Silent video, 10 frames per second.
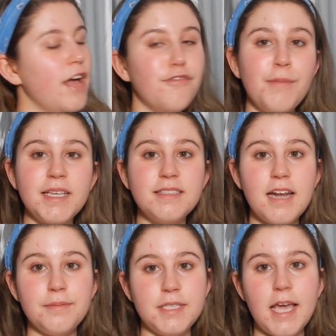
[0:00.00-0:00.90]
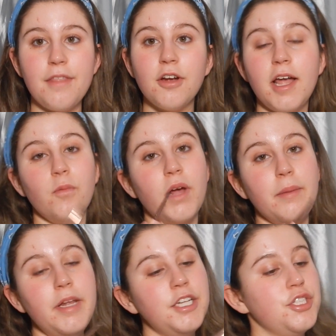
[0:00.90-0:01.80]
I've mixed it up together, and what
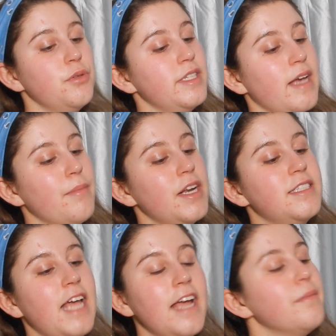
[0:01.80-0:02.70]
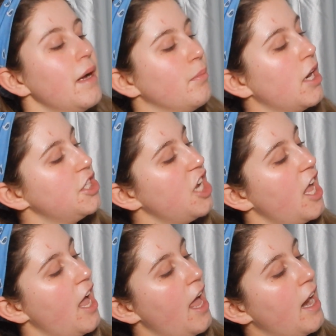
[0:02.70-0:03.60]
I'm going to do is I'm going to take my brush
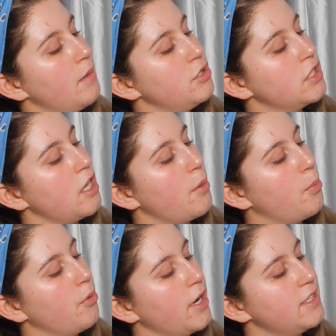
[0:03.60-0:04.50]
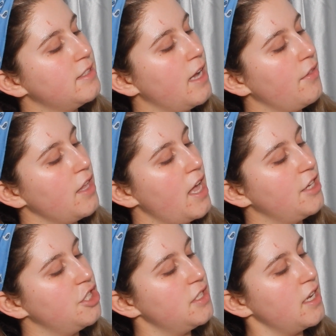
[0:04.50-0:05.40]
and I'm just going to press down the
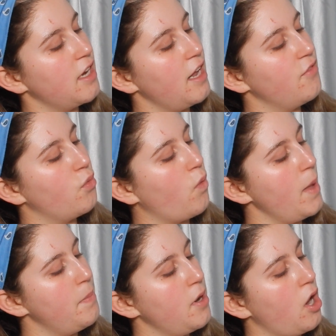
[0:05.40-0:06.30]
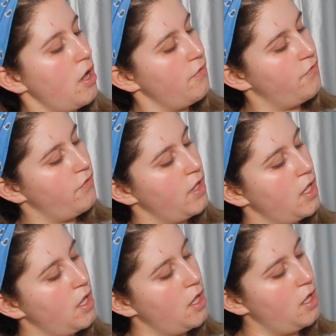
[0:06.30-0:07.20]
edges and kind of wipe it off
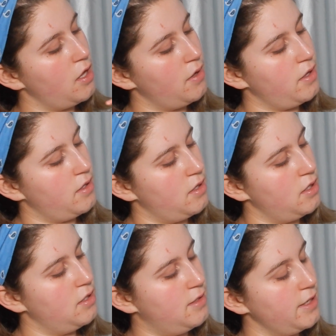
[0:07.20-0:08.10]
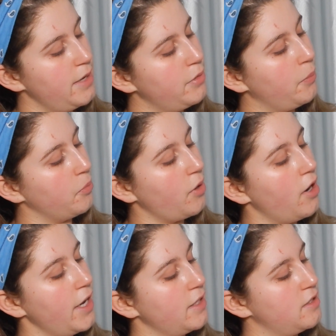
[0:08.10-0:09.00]
to keep the
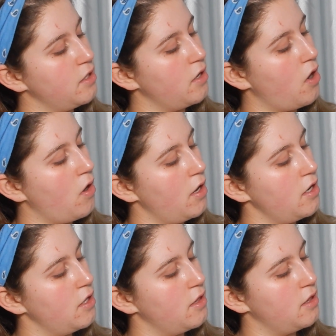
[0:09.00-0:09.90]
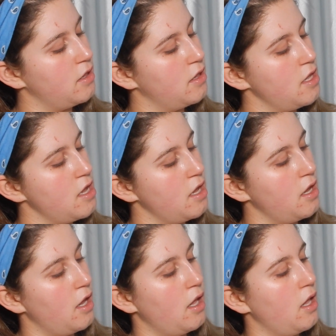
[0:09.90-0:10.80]
product on
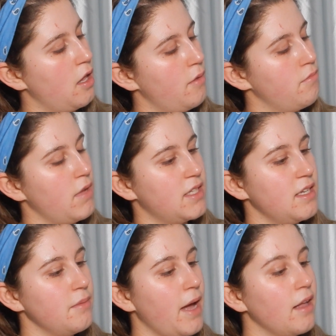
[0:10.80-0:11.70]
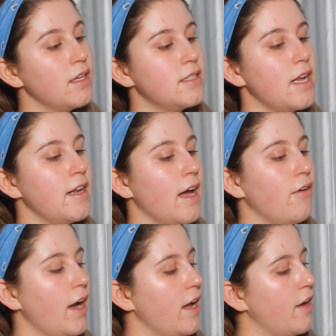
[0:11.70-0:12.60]
the mixing palette. And
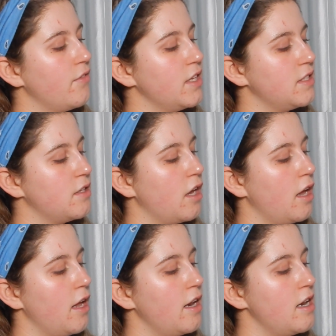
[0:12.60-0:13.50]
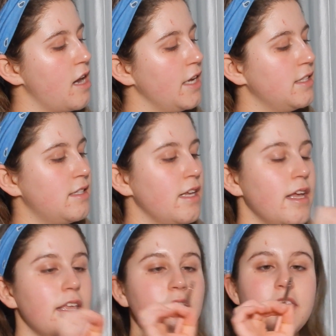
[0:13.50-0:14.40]
now I have this nice
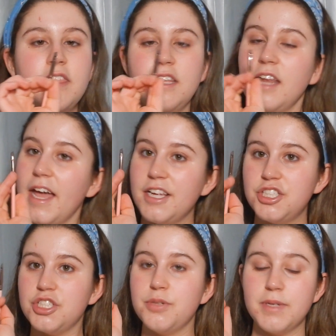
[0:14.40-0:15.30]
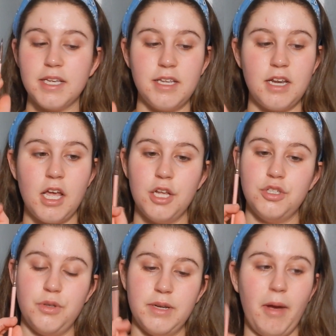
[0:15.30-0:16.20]
thin edge to begin
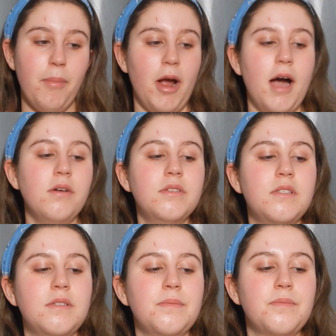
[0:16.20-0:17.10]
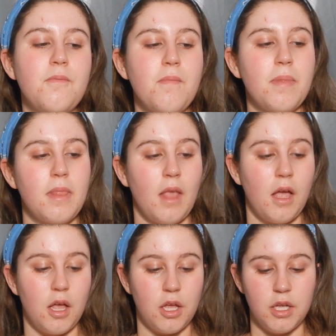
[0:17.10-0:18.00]
doing my brows.
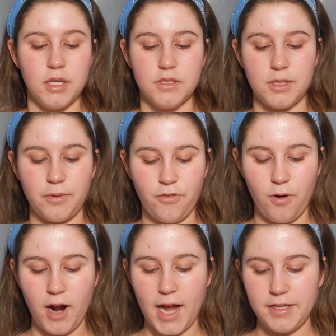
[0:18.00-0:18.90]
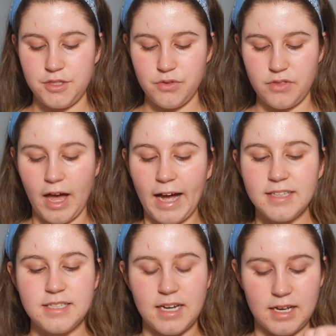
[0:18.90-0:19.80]
So before I do
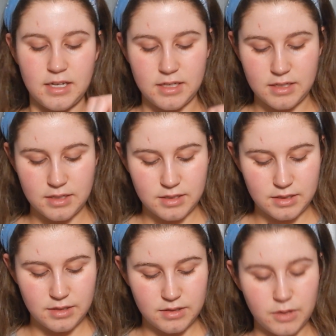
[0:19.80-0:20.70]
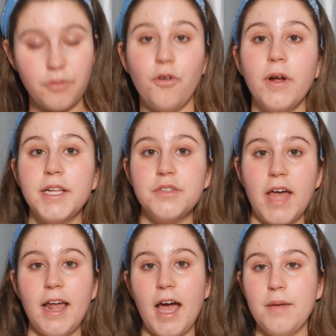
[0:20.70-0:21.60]
that,
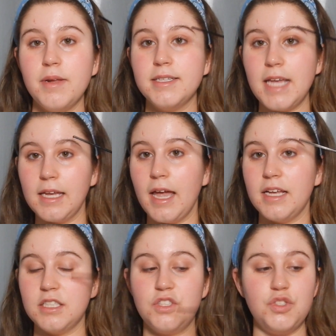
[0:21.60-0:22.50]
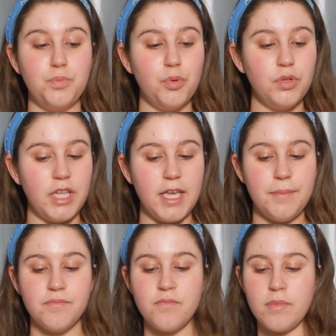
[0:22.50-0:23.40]
I'm going to take a
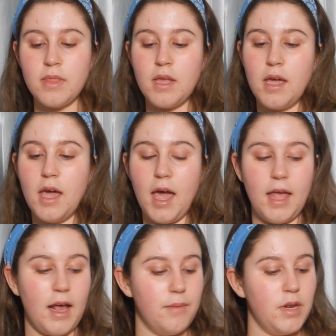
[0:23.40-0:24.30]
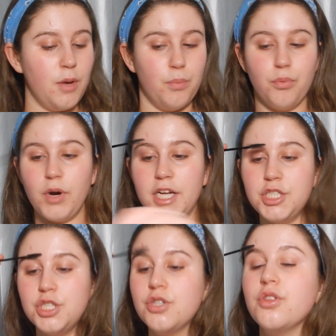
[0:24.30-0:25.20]
spoolie and I'm going to
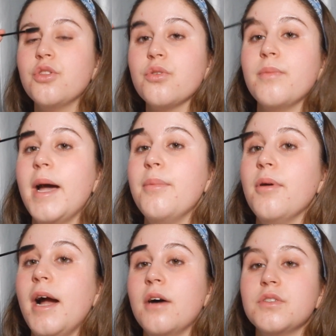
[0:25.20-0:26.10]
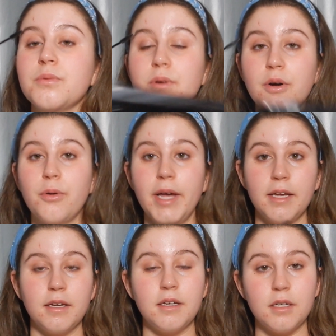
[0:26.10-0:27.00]
brush through my brows real quick.